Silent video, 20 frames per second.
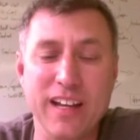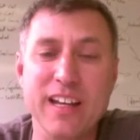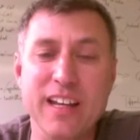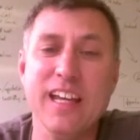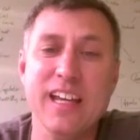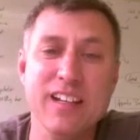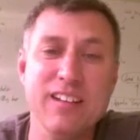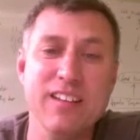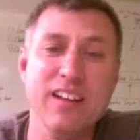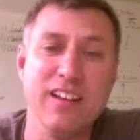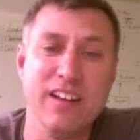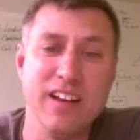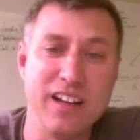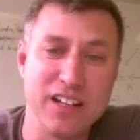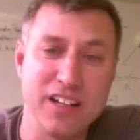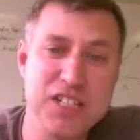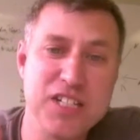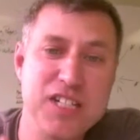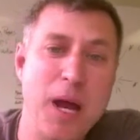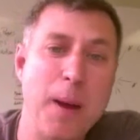And he did an
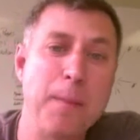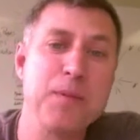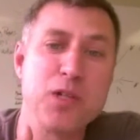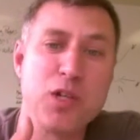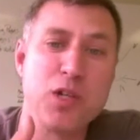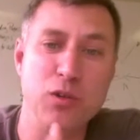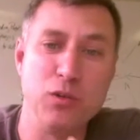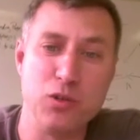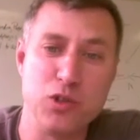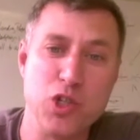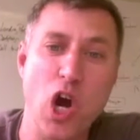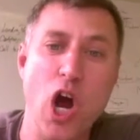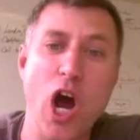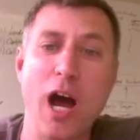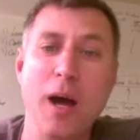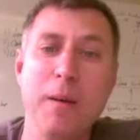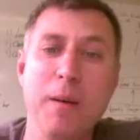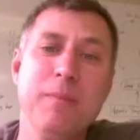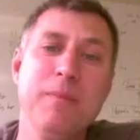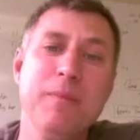exceptional
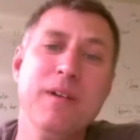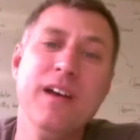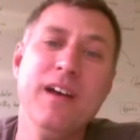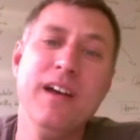job.